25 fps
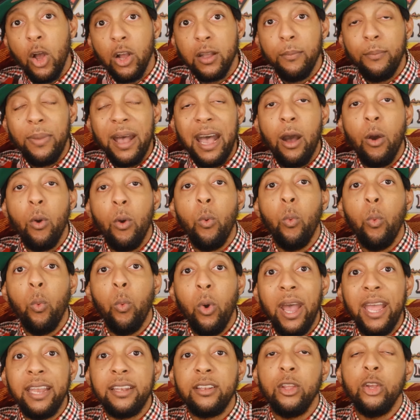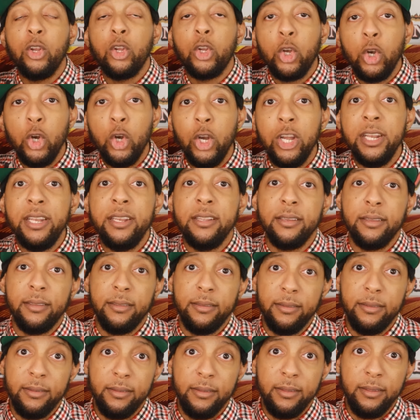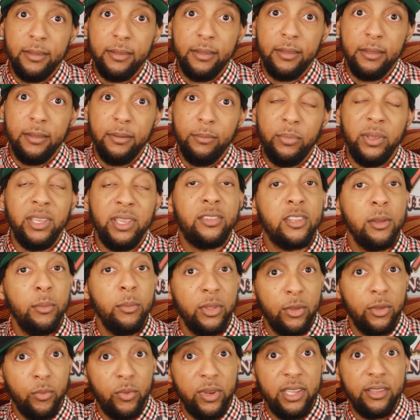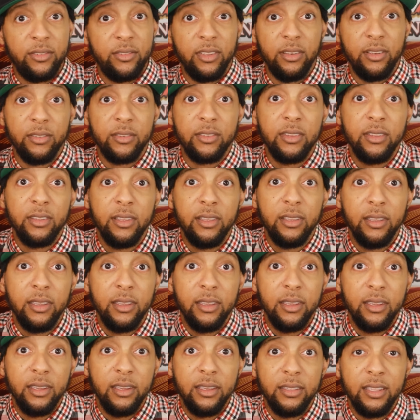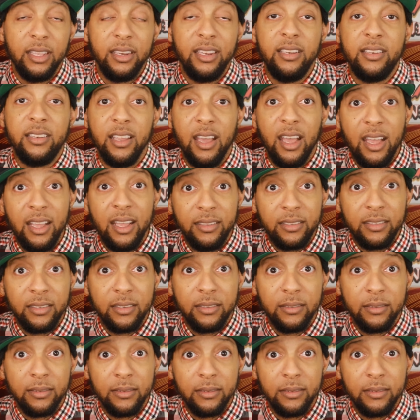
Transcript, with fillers: about what could be some of the reasons that he does